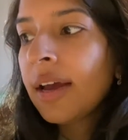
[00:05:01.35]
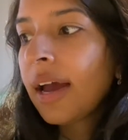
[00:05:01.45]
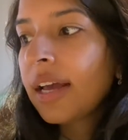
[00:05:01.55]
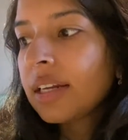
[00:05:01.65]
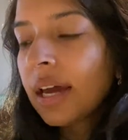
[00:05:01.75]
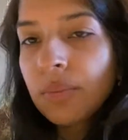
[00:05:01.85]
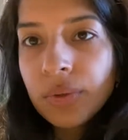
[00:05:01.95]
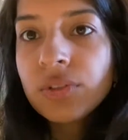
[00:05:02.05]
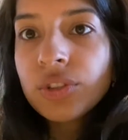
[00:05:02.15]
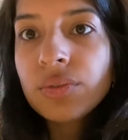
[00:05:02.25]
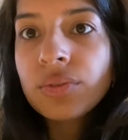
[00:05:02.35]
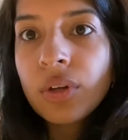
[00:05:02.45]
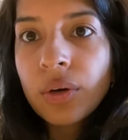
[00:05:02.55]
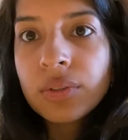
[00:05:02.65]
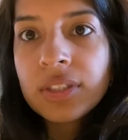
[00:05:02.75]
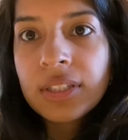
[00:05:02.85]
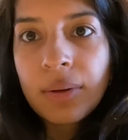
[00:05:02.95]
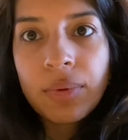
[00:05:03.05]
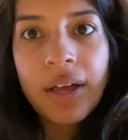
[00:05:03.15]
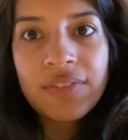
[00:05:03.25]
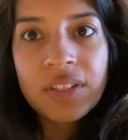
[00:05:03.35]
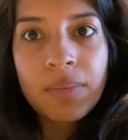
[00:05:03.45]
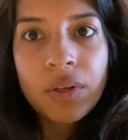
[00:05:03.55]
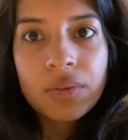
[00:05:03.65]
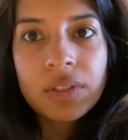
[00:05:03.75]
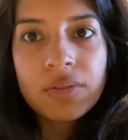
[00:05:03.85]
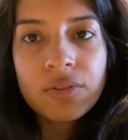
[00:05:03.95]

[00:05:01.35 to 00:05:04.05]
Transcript: And I will do notes. I will have some notes,